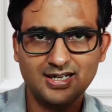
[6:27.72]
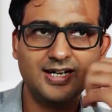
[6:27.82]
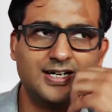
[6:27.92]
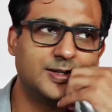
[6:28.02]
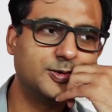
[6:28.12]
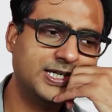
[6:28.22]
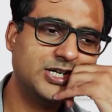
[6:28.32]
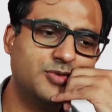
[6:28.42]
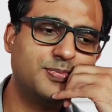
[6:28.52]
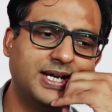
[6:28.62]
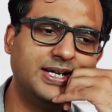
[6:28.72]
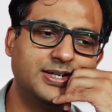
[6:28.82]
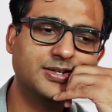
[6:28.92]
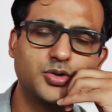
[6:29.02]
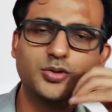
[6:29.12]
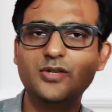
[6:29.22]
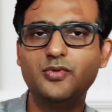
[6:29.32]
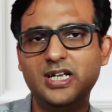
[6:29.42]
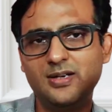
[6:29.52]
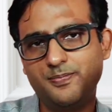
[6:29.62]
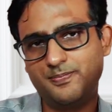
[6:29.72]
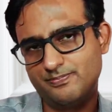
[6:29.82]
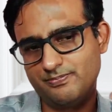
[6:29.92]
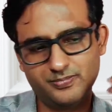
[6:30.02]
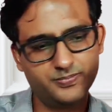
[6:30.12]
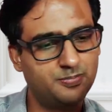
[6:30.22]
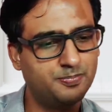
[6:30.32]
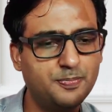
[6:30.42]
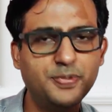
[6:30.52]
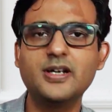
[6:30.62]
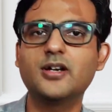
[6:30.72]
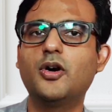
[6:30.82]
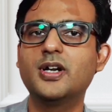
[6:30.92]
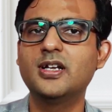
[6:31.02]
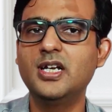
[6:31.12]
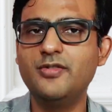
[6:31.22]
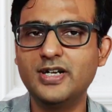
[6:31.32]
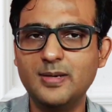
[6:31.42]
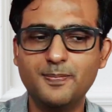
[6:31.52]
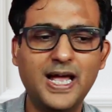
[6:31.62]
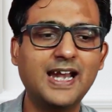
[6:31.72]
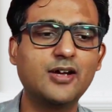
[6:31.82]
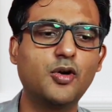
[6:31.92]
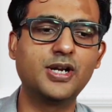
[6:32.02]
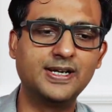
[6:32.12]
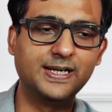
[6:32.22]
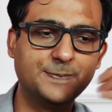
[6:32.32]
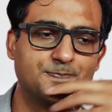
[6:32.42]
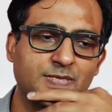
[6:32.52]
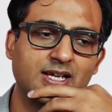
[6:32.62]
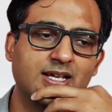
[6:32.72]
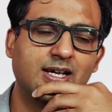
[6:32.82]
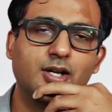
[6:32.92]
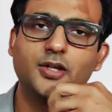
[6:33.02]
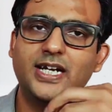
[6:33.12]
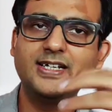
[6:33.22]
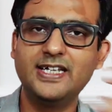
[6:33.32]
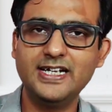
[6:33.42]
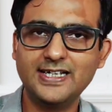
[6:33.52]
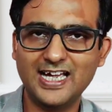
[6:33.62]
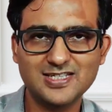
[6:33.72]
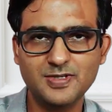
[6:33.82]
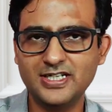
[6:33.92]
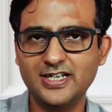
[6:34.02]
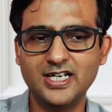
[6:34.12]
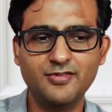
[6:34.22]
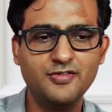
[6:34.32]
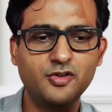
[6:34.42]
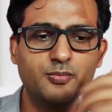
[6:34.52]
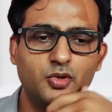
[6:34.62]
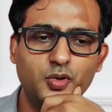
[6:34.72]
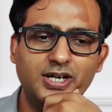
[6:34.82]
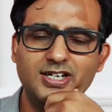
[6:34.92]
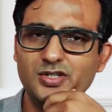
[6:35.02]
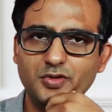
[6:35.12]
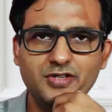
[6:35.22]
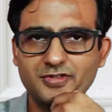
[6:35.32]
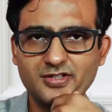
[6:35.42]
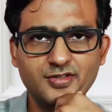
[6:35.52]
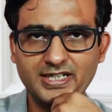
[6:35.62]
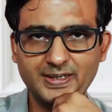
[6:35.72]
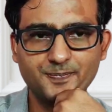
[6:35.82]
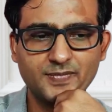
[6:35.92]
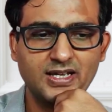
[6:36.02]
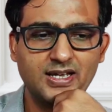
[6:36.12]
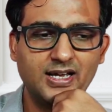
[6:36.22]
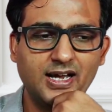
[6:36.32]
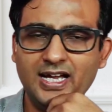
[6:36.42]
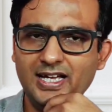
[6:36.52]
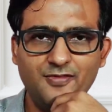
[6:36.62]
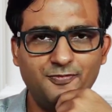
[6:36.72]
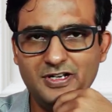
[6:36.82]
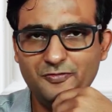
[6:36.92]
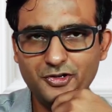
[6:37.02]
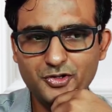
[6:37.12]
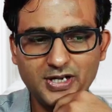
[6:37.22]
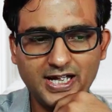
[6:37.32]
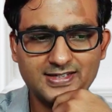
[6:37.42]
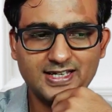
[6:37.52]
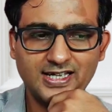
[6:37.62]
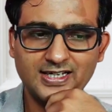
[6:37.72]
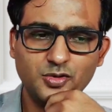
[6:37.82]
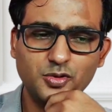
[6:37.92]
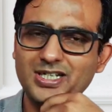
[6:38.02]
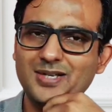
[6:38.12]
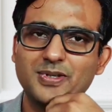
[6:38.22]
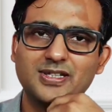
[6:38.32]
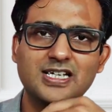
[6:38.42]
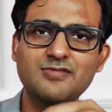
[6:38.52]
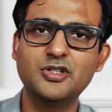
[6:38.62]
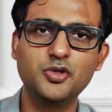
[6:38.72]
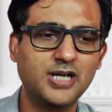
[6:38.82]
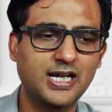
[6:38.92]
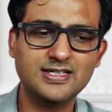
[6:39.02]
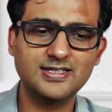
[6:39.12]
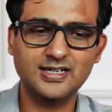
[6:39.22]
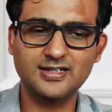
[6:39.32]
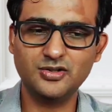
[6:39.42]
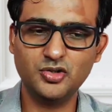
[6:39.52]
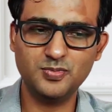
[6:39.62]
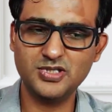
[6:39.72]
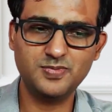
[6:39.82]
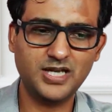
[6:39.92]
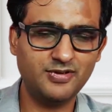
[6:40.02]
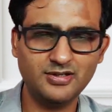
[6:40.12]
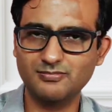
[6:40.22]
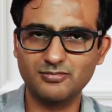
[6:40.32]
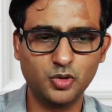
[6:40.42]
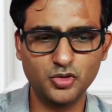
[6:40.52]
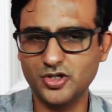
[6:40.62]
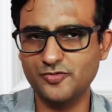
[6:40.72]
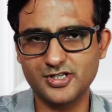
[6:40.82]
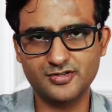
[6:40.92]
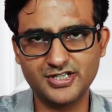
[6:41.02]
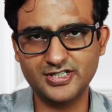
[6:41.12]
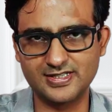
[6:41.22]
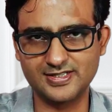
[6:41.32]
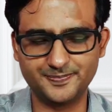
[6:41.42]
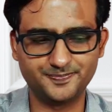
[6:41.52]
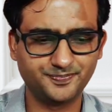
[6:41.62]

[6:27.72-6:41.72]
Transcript: uh, in our mind so that we can prepare accordingly, we can plan accordingly. Now that date has been taken away from you, and it is very frustrating. I, I feel for you guys. I, I can totally empathize with you guys that you must be having loads of frustrations.